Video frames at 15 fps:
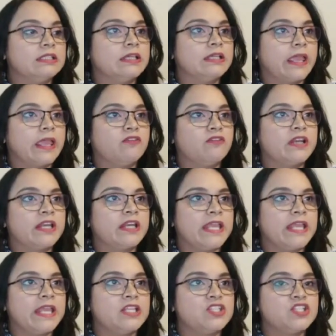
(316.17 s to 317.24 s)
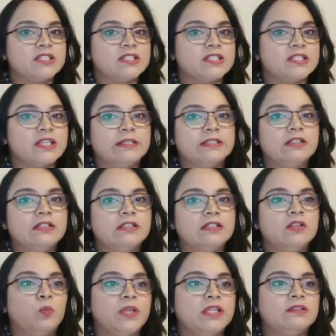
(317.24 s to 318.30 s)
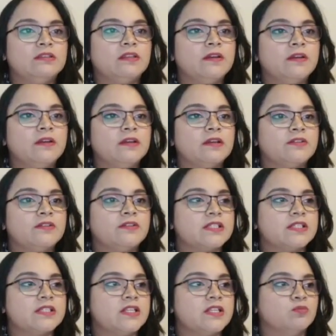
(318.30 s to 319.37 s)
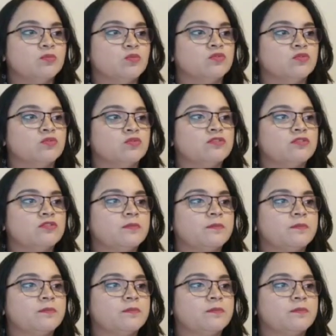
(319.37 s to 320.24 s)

the a1 and h8 diagonal, with their recent move.